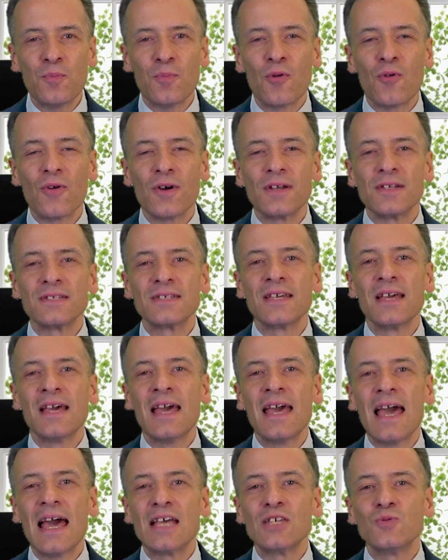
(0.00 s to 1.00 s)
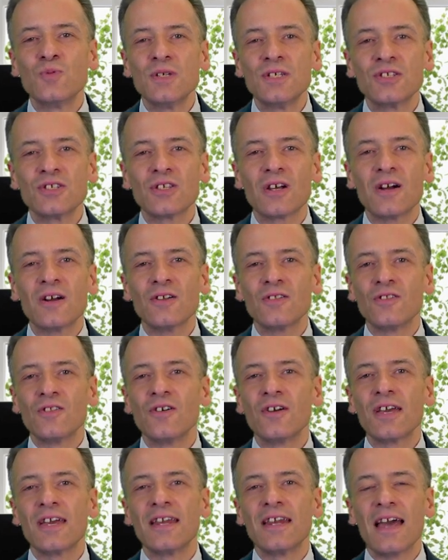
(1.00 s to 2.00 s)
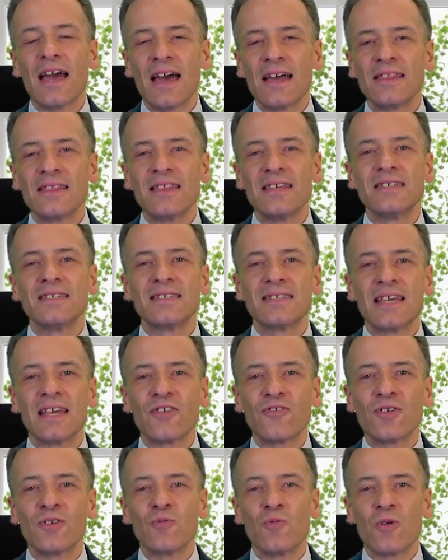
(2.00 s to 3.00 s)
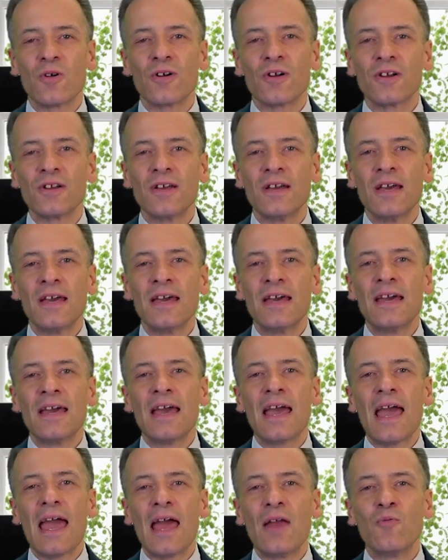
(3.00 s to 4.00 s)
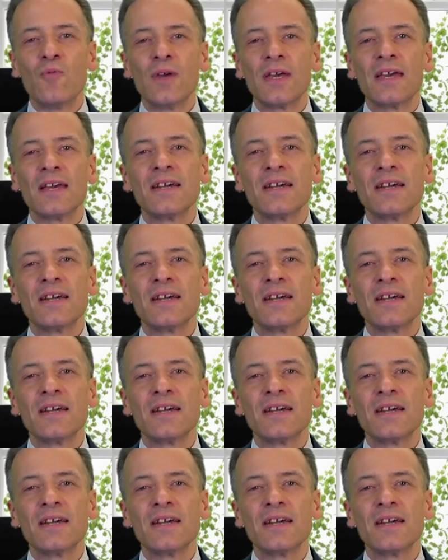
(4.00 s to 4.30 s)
points as we start looking at this sacred word, and we can